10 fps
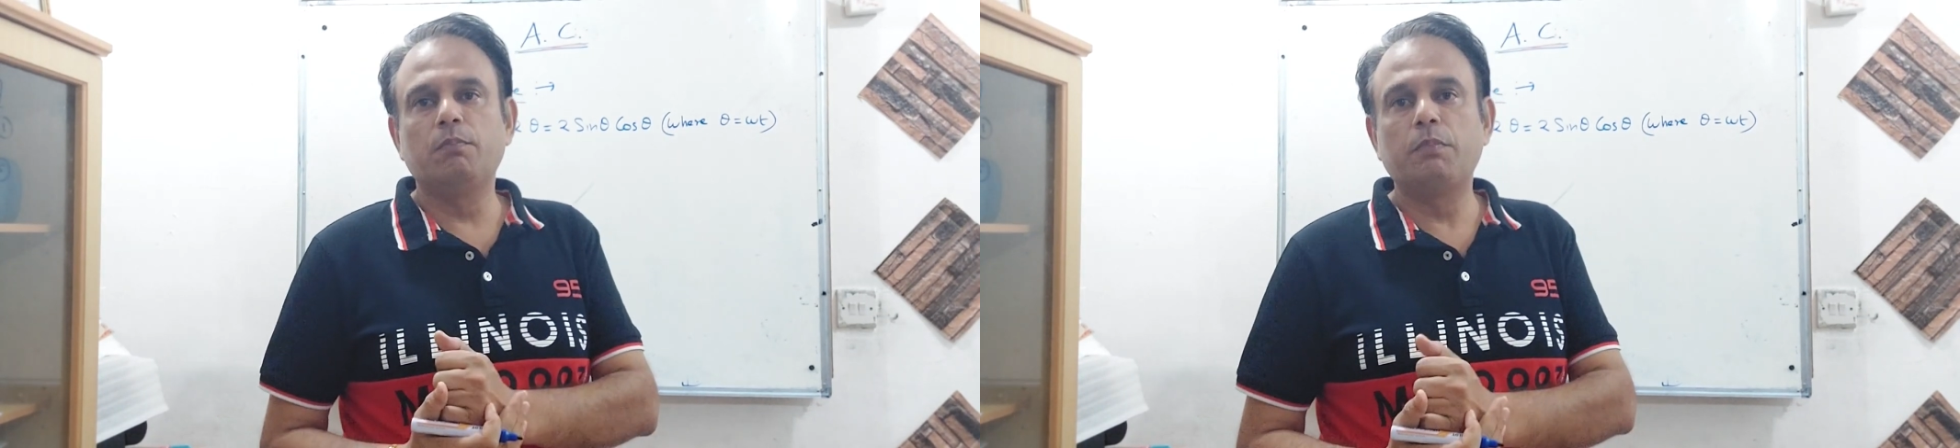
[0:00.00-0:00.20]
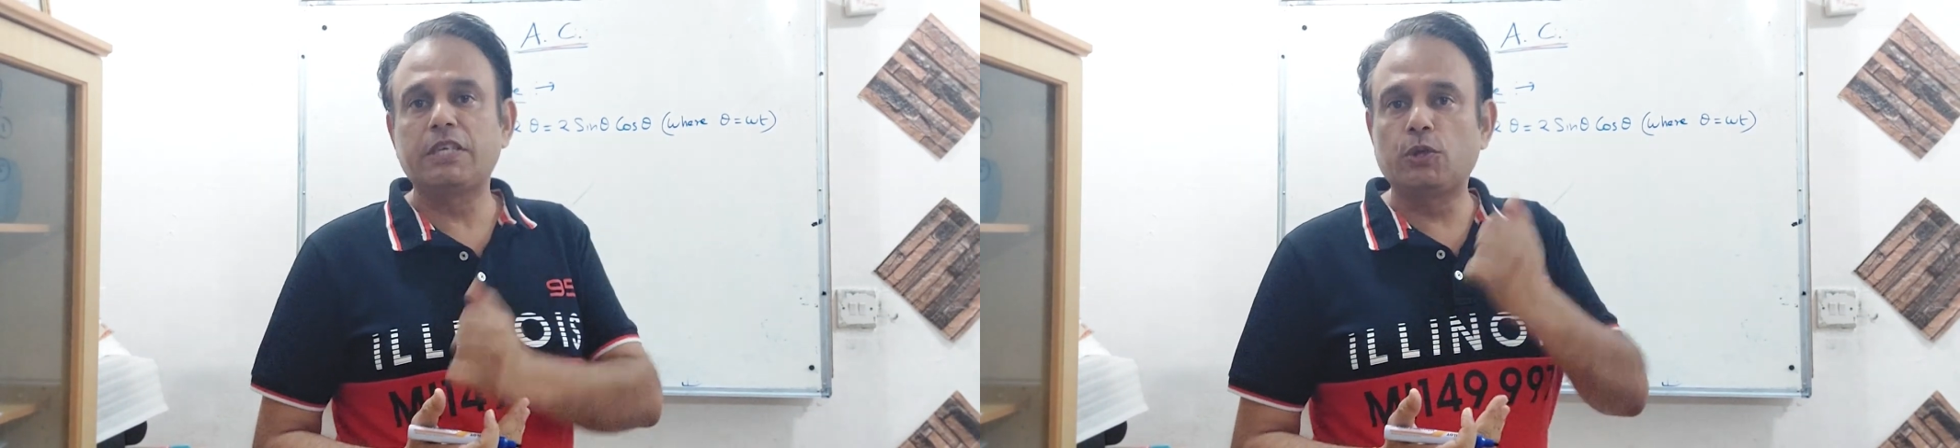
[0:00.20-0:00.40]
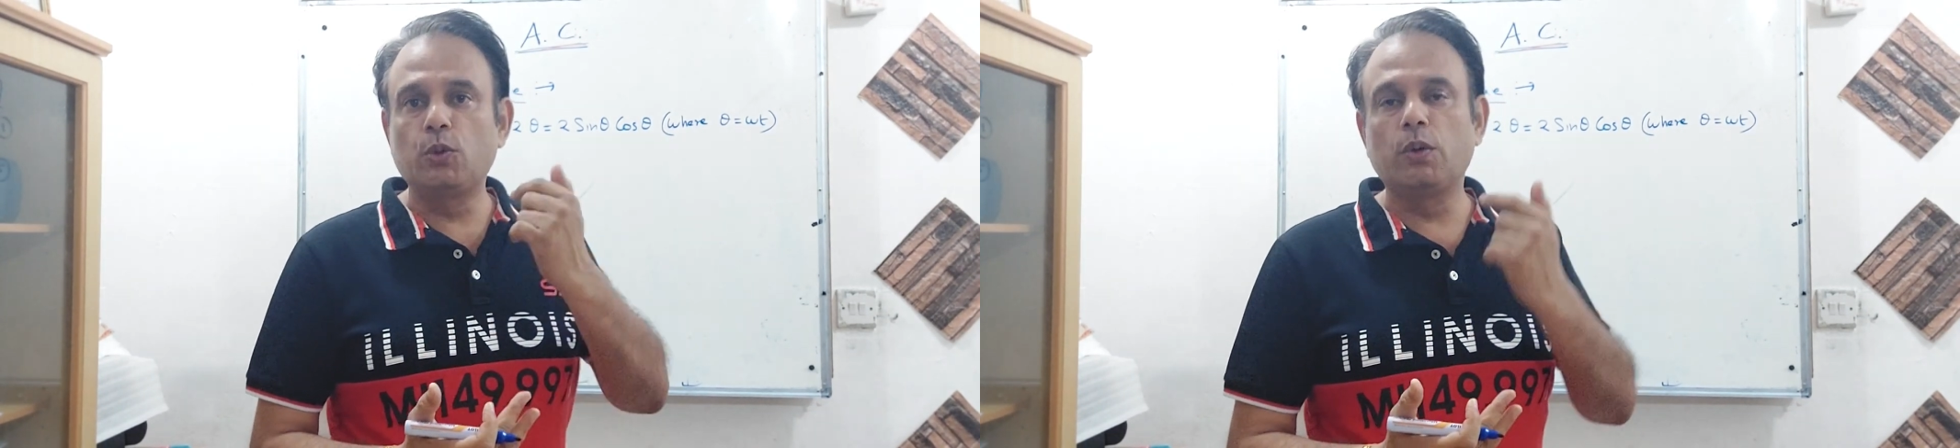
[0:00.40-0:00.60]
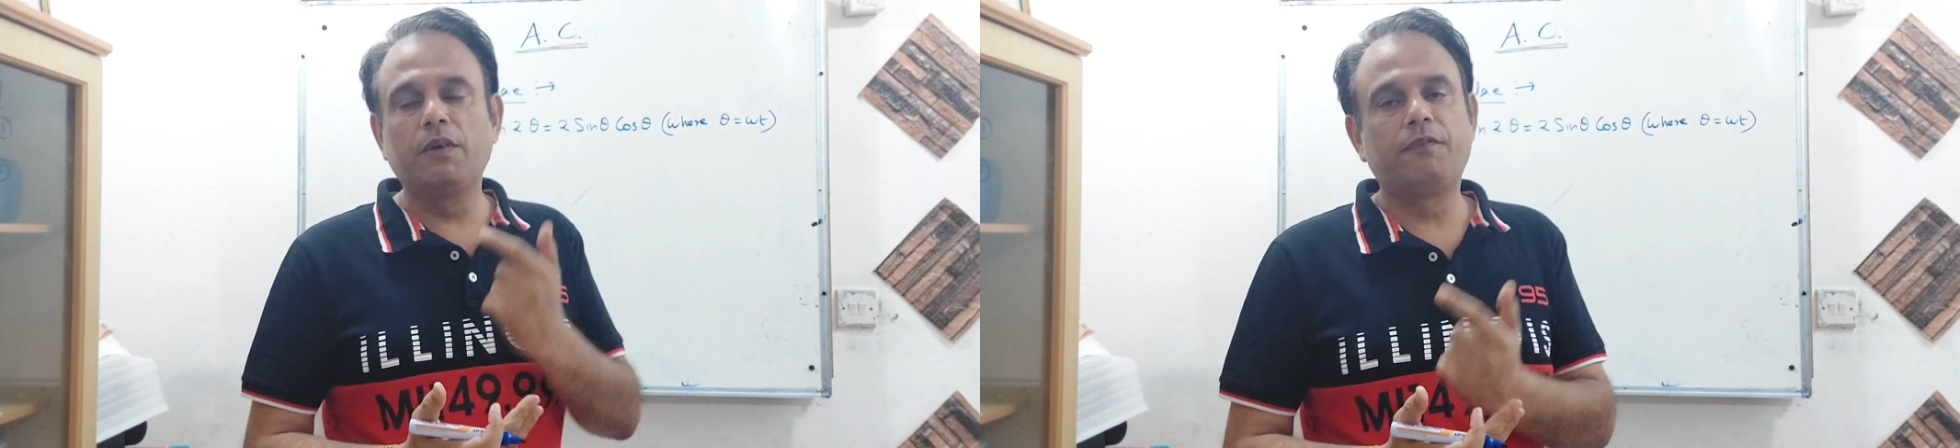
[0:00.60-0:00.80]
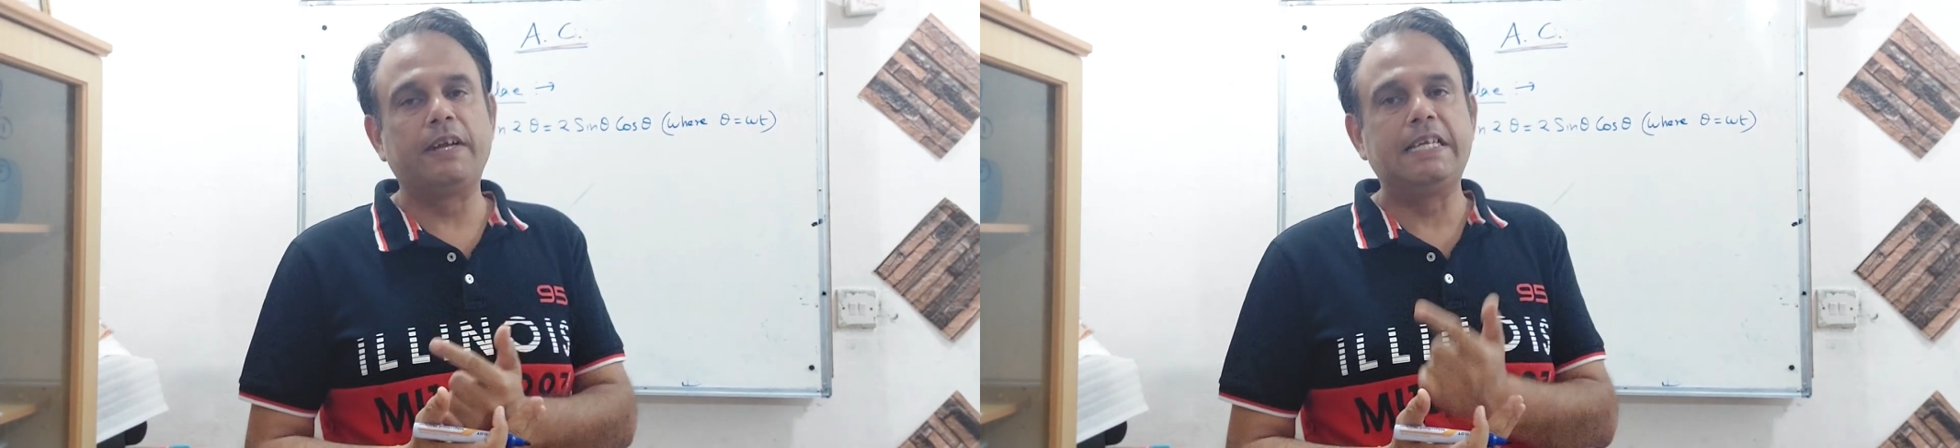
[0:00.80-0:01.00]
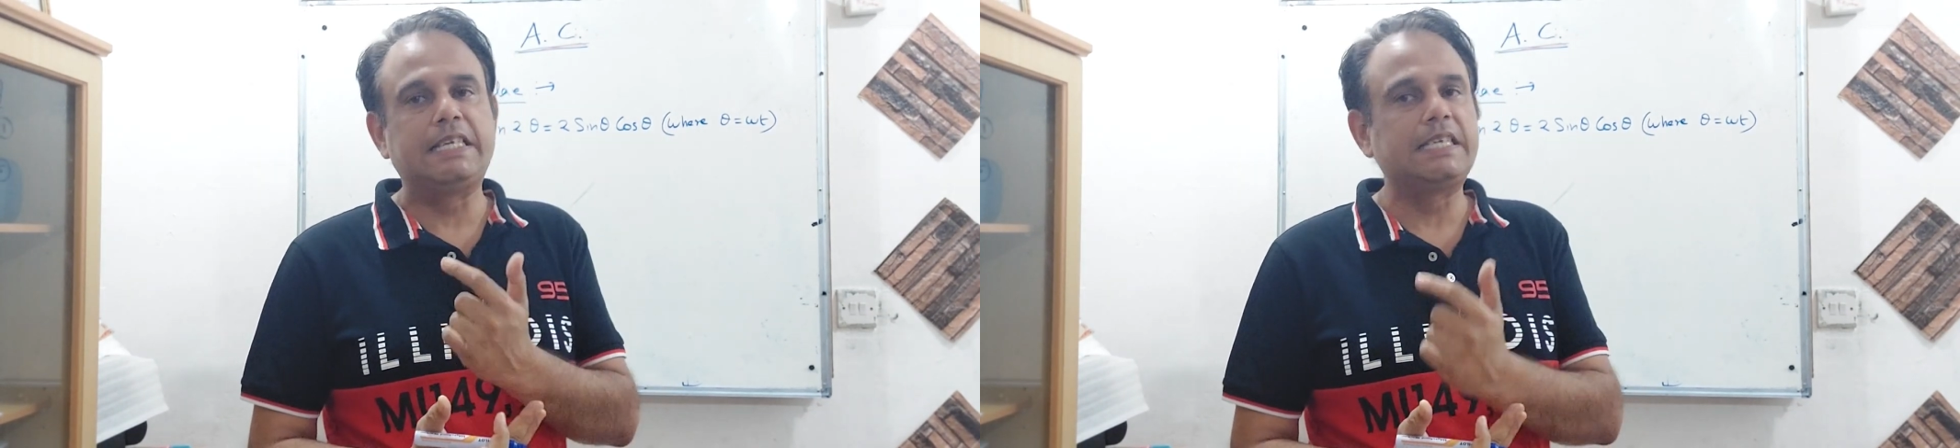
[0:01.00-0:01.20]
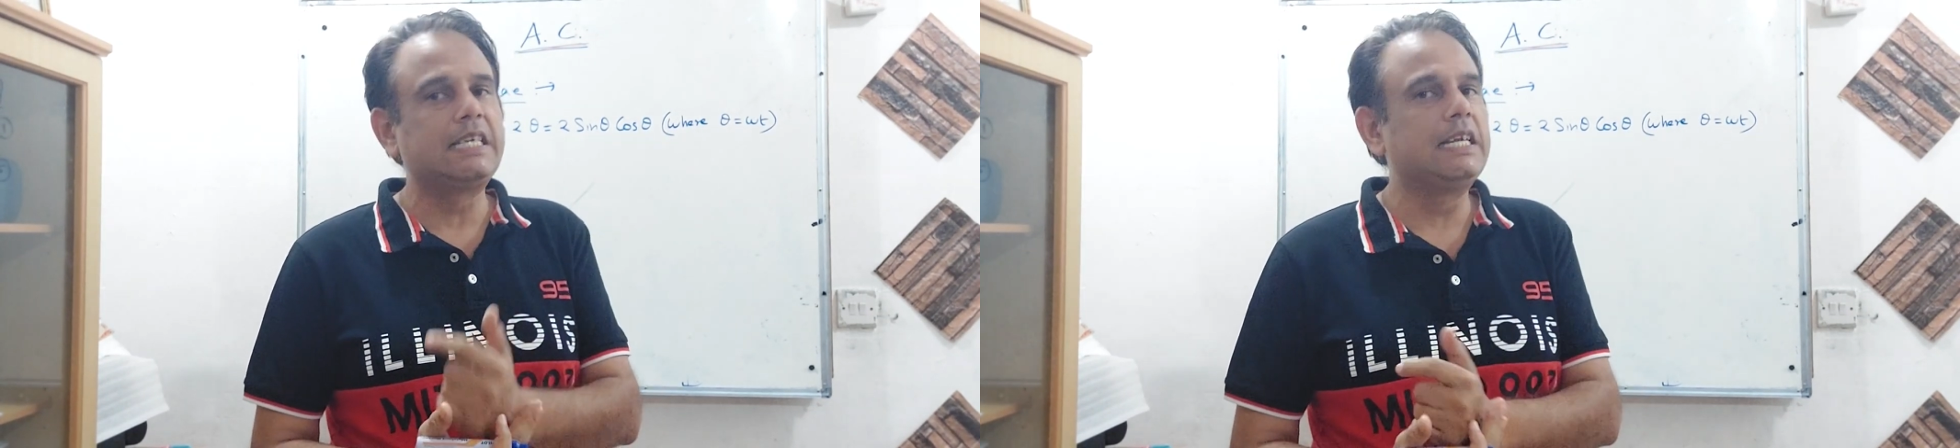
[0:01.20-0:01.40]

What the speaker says: must know differentiation